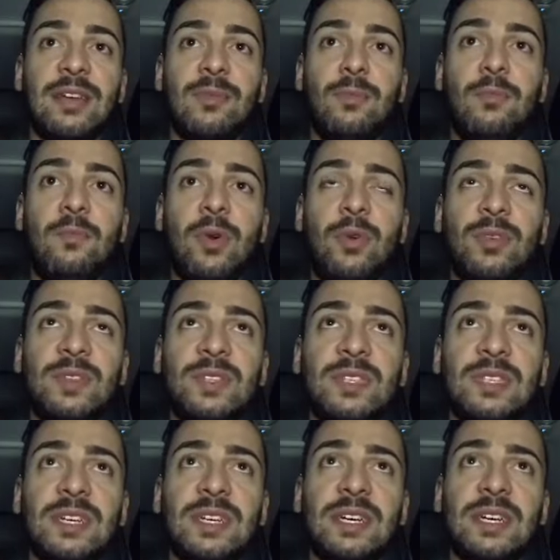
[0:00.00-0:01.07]
Most
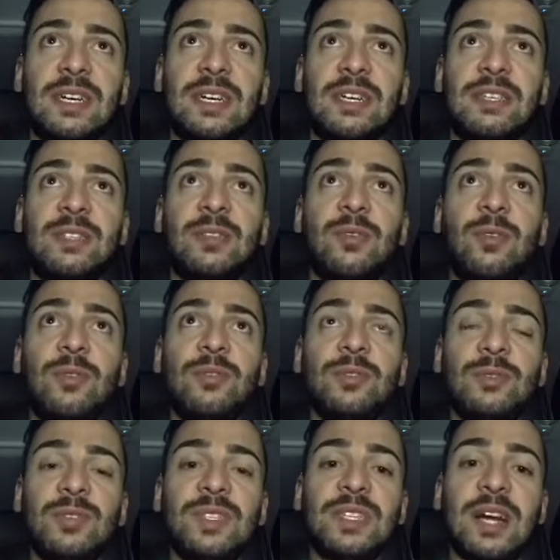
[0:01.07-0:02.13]
schools
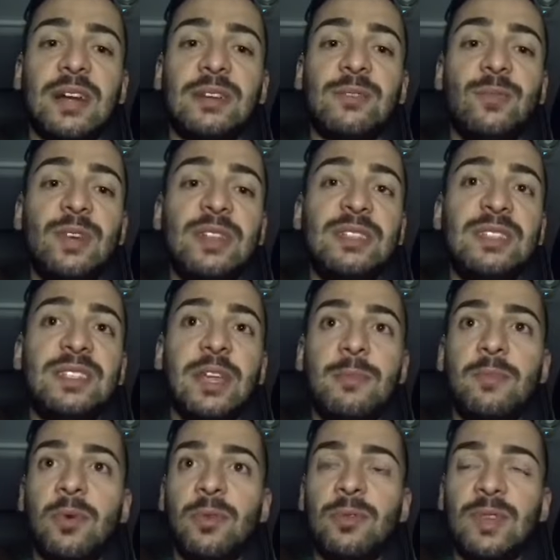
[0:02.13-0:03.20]
will start with
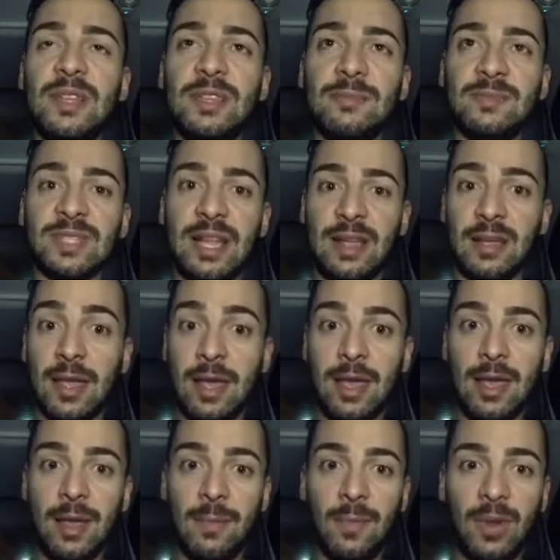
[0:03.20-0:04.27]
simple rhythms like
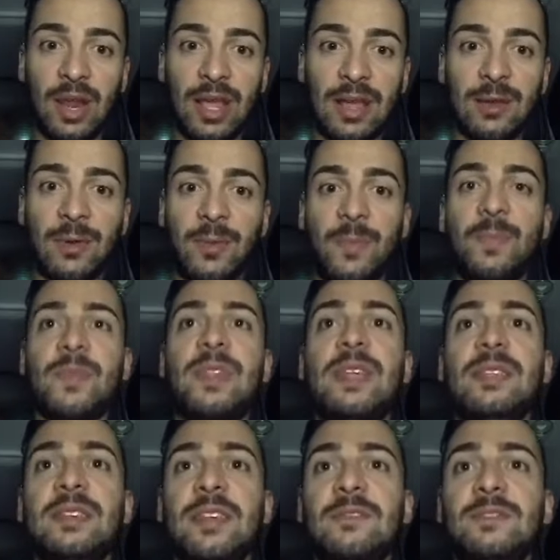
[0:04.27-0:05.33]
bolero,
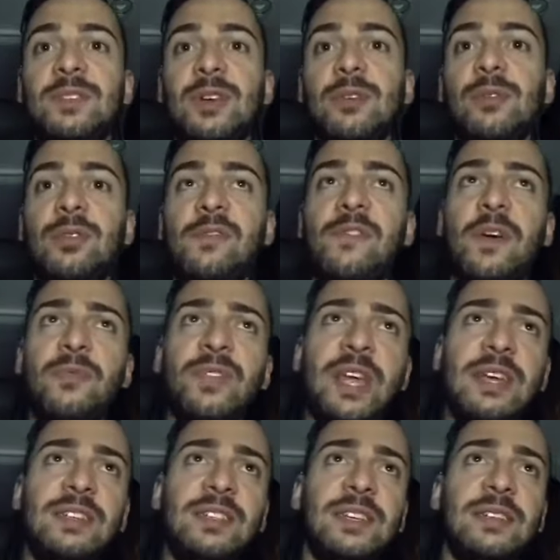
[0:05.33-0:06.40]
that gives you a good
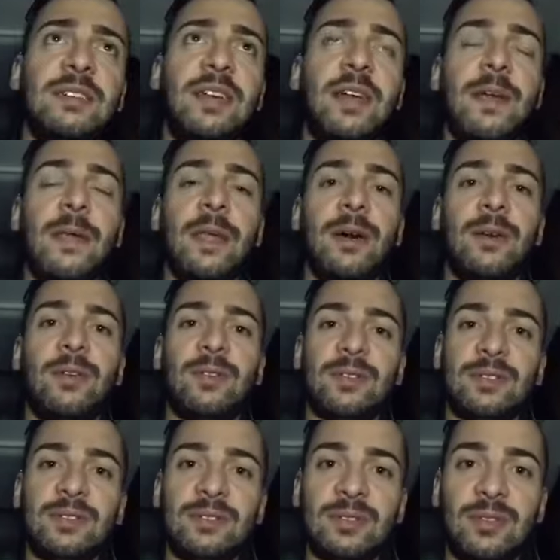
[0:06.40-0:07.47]
foundation
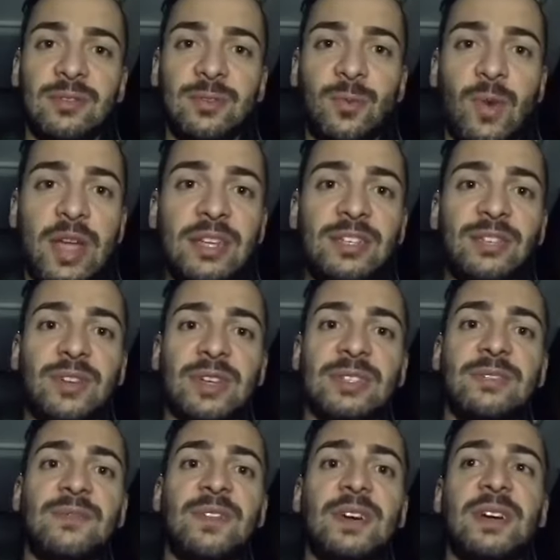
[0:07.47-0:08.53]
on weight
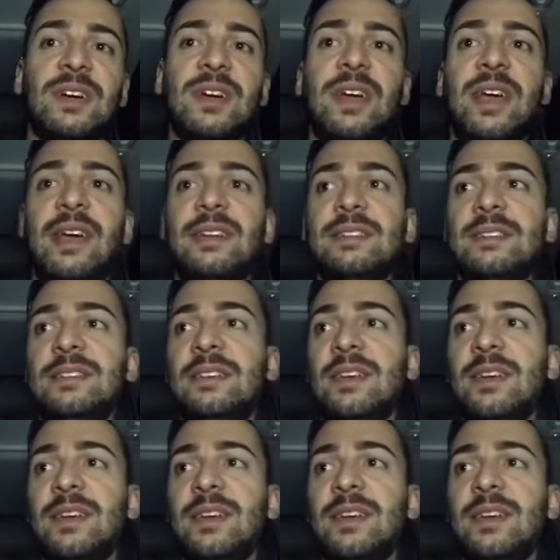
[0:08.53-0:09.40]
transfer and